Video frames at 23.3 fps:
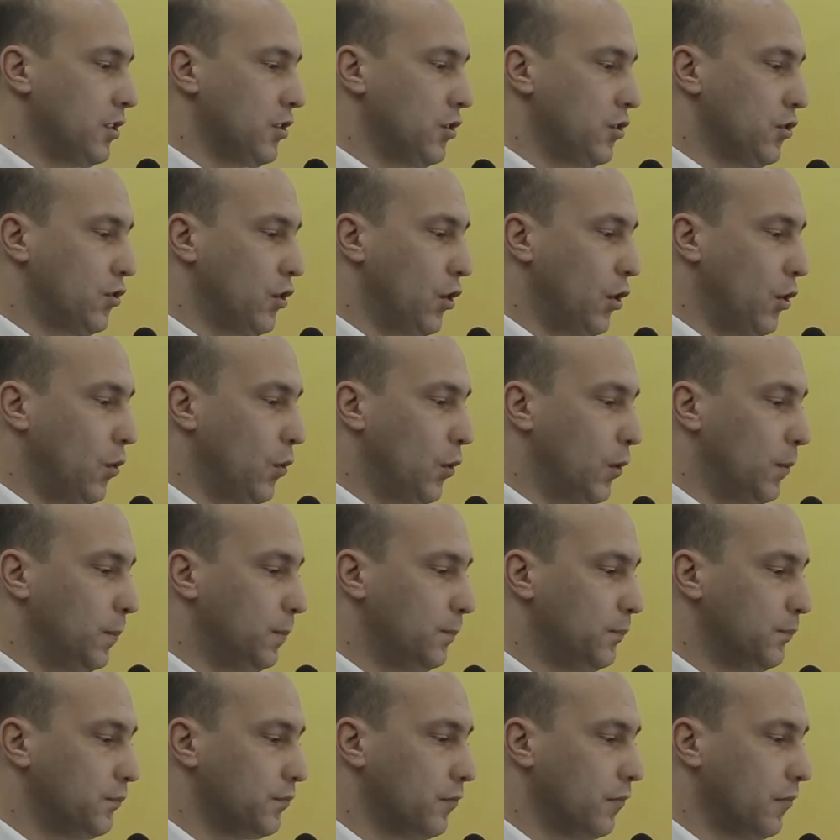So
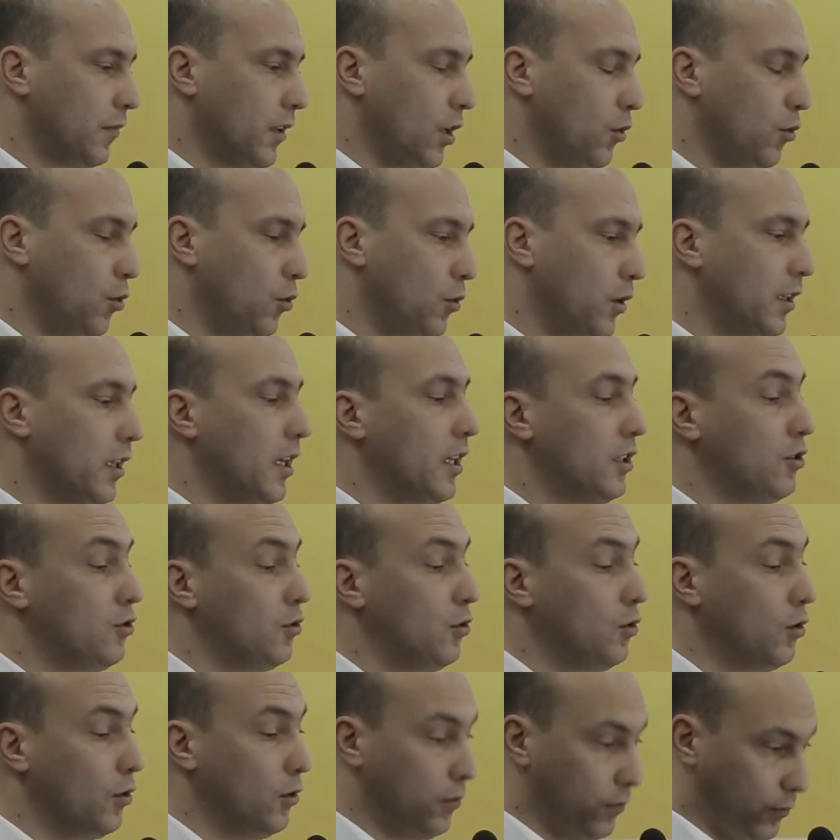we would like
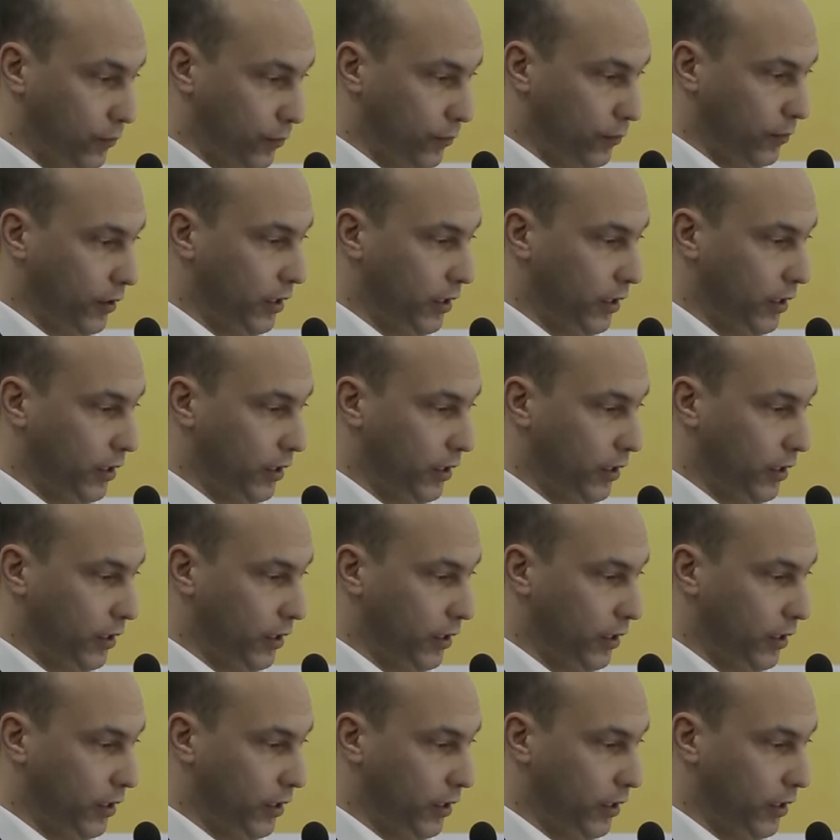to go